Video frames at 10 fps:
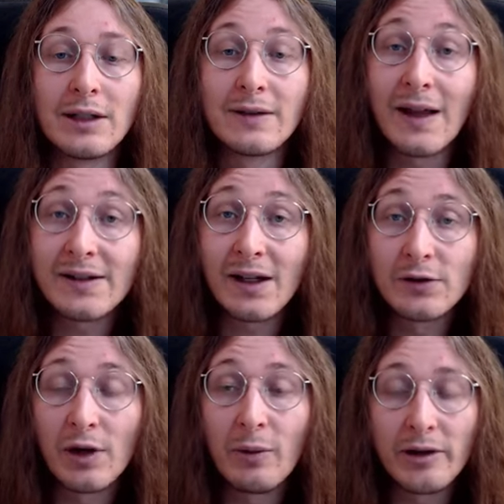that's
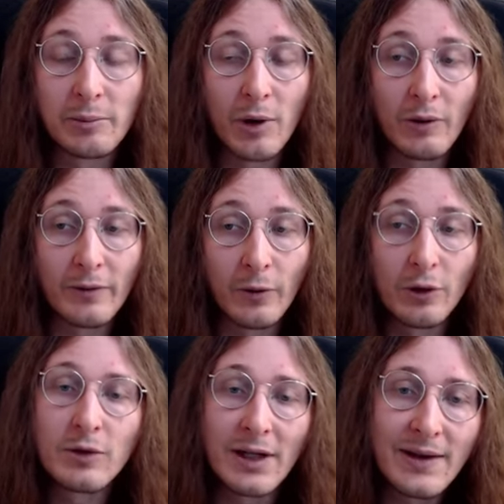actually very powerful
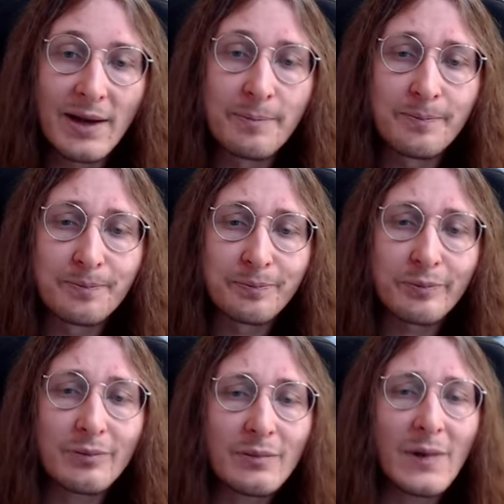utility.
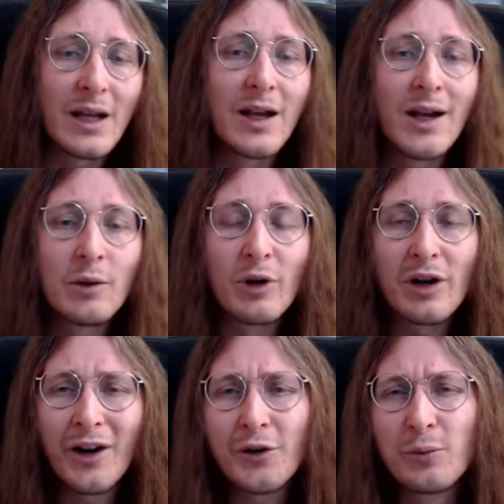We're
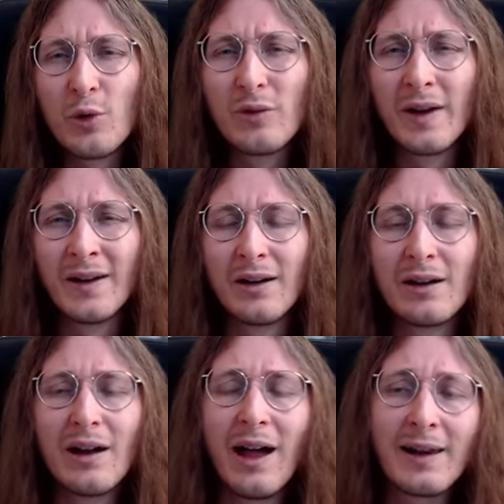kind of moving
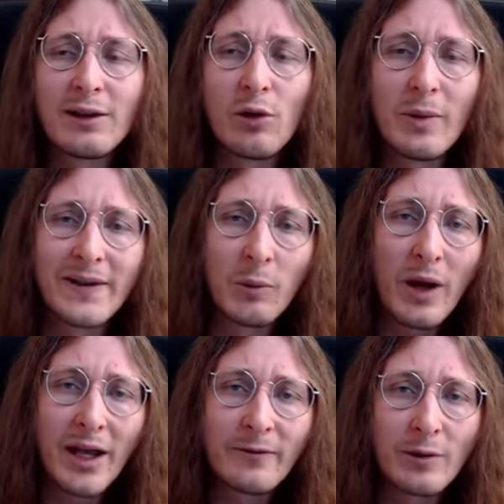a little bit
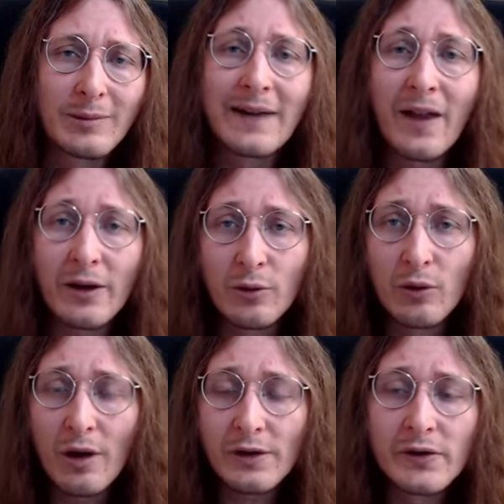away from attack
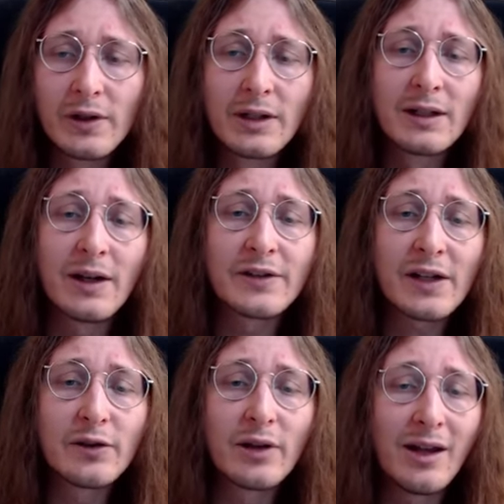nukers. There's
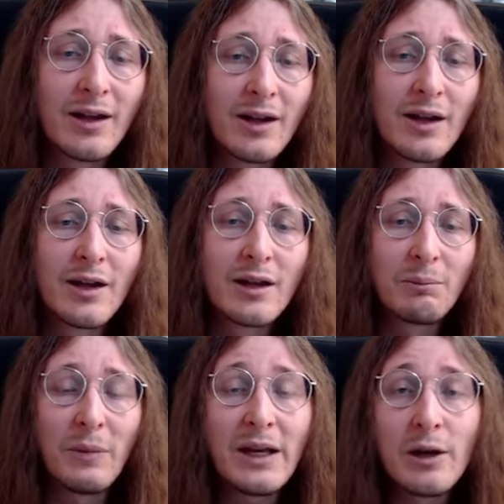actually
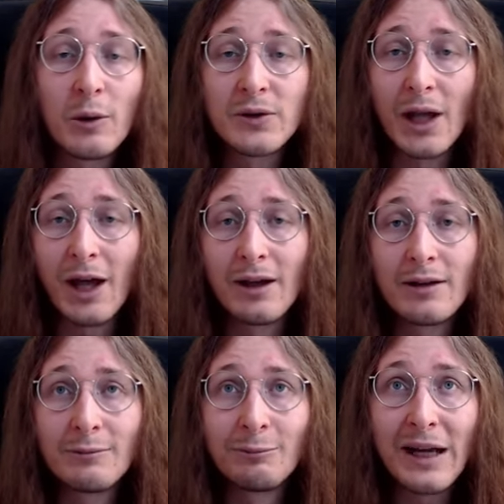many of the
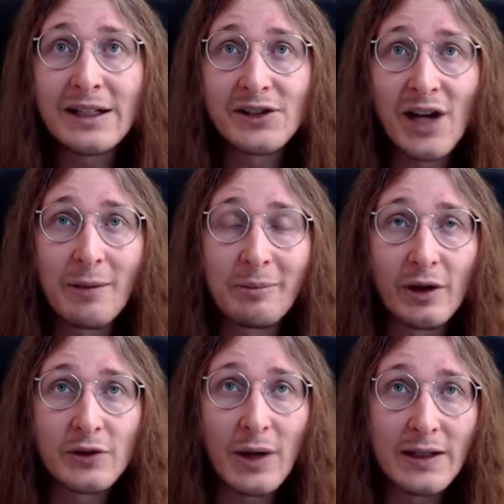meta
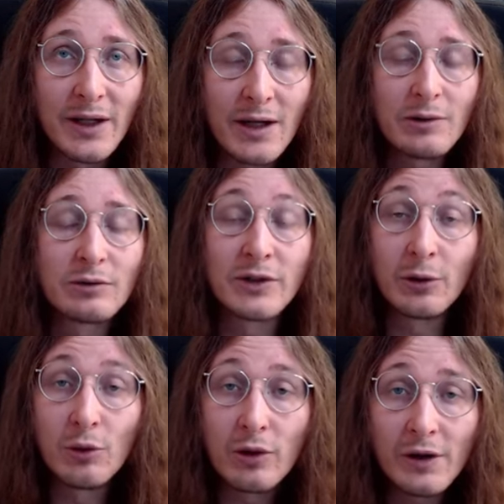champions right now, the
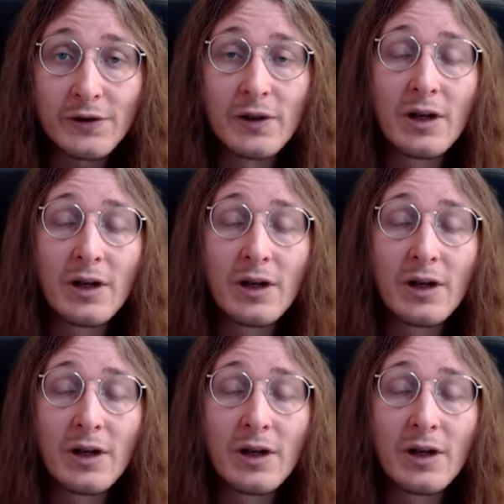nukers,